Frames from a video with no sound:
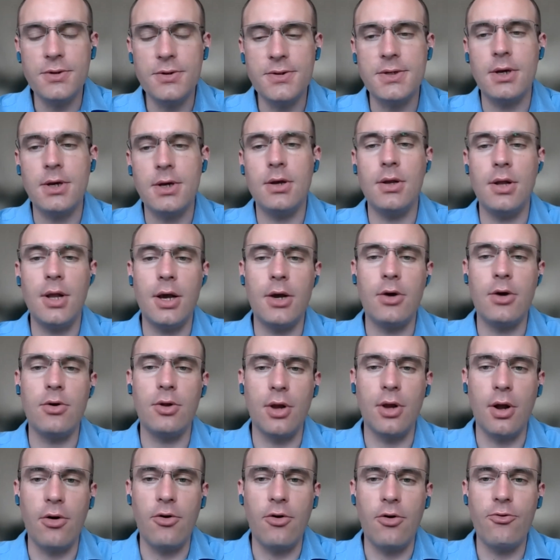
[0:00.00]
send like
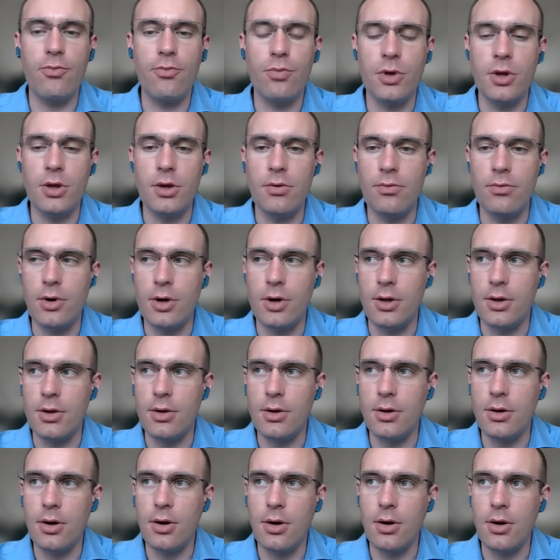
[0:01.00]
an RFP,
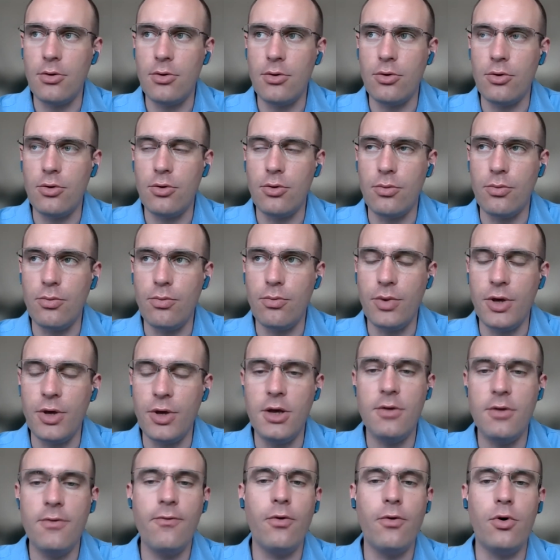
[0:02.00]
when you
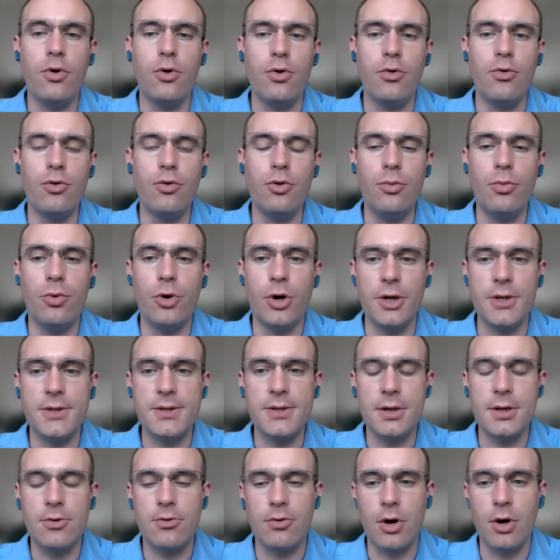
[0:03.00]
bid for a group or
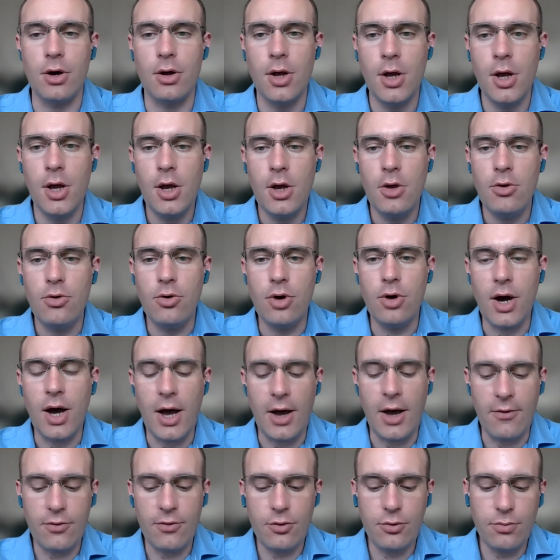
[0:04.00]
etc., you
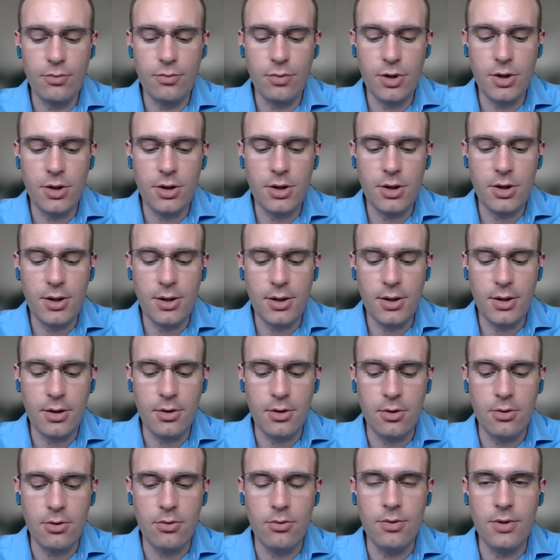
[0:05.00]
have to be
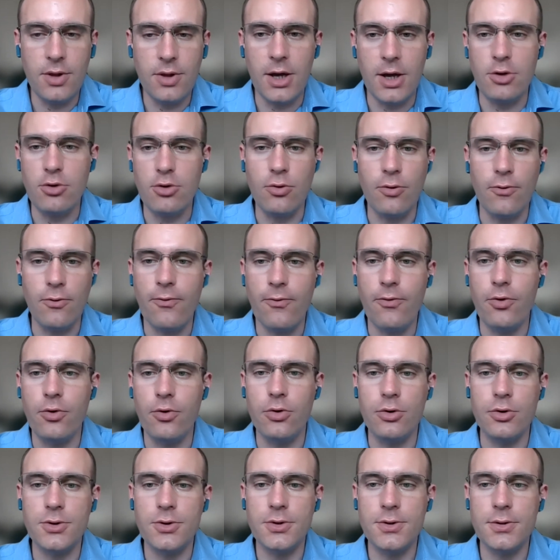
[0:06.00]
clear that your
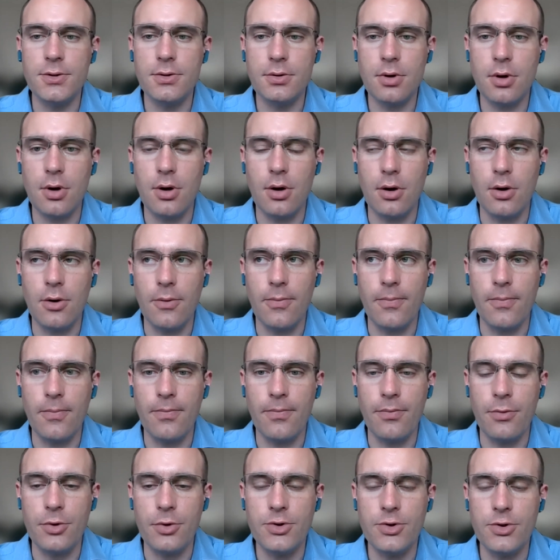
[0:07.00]
first
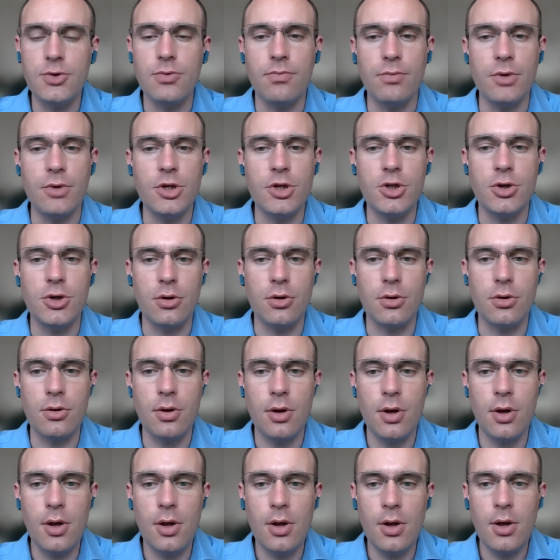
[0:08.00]

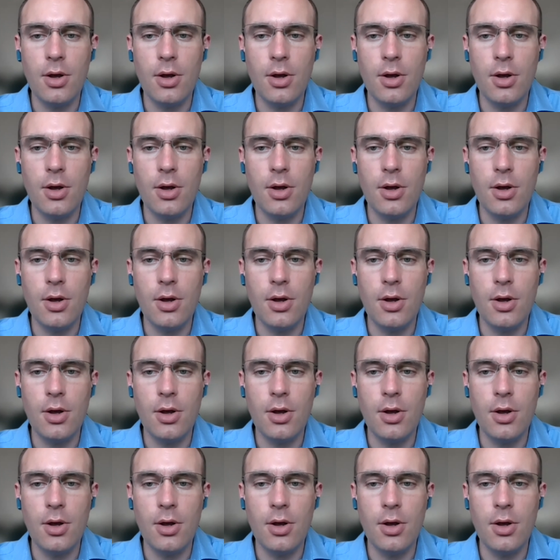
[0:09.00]
submission